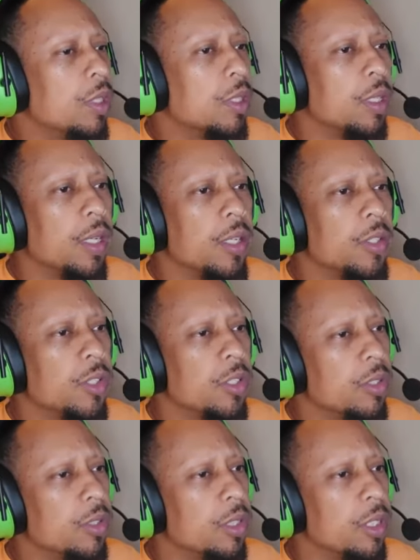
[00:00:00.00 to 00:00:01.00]
As you can
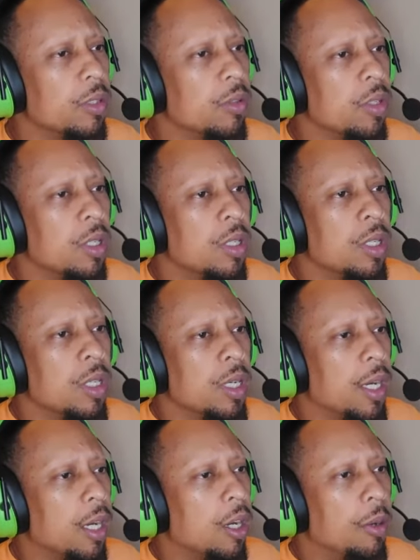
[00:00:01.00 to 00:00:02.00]
see,
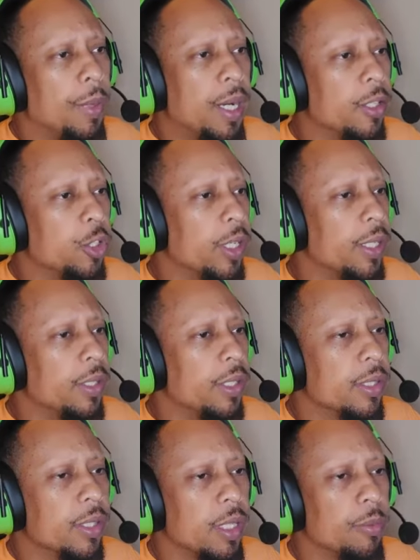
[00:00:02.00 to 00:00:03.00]
I trade this
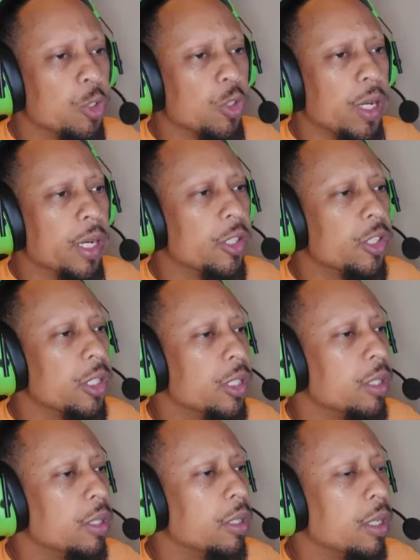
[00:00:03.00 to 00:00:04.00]
same strategy